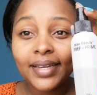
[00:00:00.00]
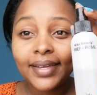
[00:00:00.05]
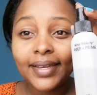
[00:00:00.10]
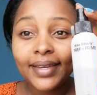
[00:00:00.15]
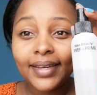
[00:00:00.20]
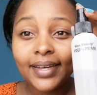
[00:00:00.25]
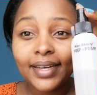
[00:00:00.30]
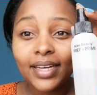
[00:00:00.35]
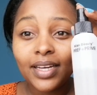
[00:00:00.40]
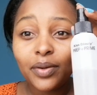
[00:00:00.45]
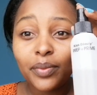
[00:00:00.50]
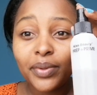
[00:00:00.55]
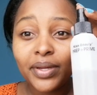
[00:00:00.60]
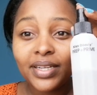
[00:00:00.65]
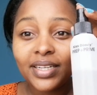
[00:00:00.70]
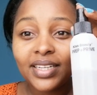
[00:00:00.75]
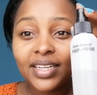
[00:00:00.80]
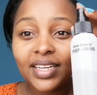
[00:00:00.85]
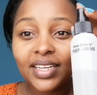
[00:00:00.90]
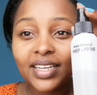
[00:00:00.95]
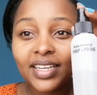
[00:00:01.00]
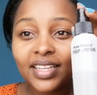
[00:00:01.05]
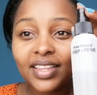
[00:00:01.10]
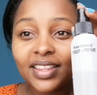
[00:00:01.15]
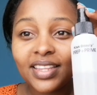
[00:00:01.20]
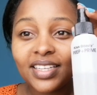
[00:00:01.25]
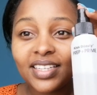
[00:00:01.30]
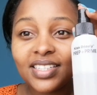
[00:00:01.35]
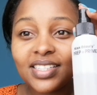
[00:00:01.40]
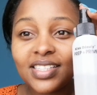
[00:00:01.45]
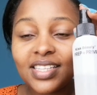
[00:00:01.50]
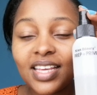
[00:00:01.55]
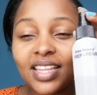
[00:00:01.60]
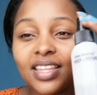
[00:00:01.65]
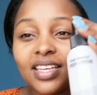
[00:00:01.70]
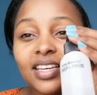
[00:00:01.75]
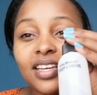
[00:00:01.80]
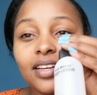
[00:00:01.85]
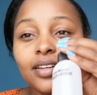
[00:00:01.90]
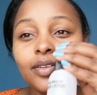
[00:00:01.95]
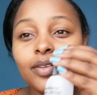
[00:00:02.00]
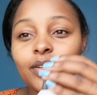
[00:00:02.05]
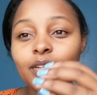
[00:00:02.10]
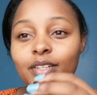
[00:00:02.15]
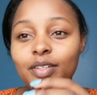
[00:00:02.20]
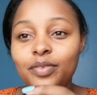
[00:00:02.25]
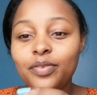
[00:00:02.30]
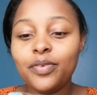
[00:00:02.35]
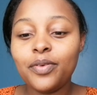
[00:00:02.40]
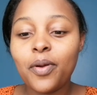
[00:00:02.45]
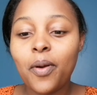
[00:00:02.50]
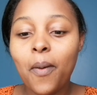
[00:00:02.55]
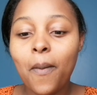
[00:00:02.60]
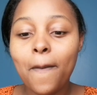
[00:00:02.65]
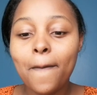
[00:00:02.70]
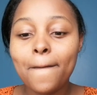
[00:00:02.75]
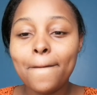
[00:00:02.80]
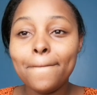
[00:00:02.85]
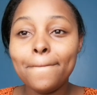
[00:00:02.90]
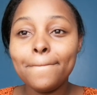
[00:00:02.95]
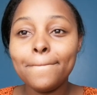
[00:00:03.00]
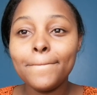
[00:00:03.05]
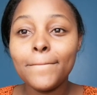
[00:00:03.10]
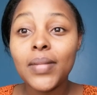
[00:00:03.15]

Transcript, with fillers: yeah, where did I get this? I think I got it from,